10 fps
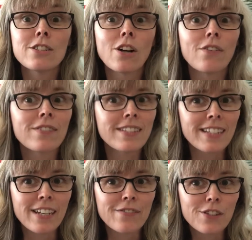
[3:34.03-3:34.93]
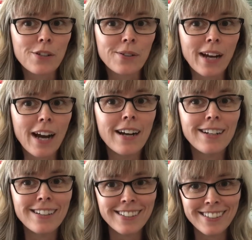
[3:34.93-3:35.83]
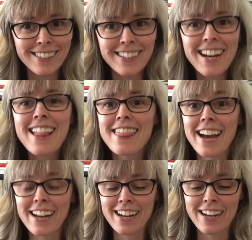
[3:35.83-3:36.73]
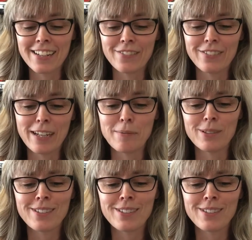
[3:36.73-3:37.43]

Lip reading: dolphin safe tuna, that kind of label.